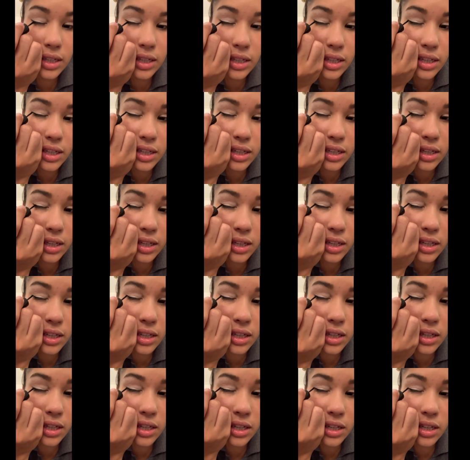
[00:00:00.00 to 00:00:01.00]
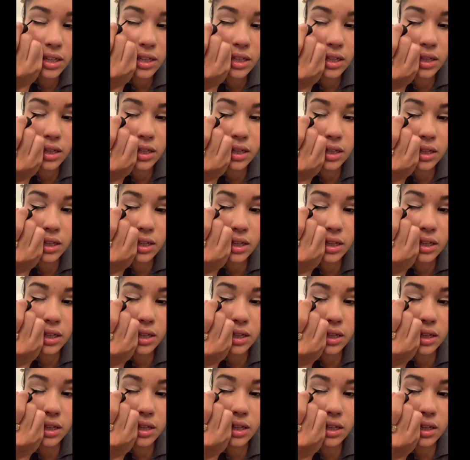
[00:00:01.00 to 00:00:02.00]

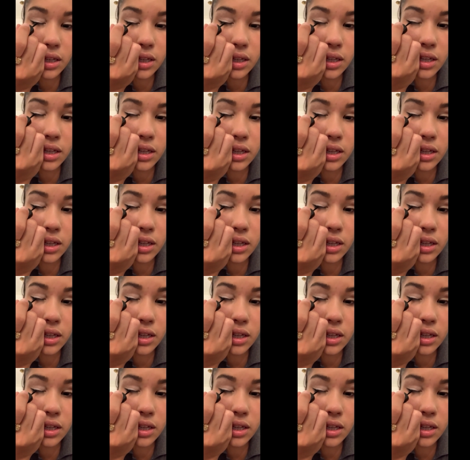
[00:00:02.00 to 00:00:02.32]
[no speech]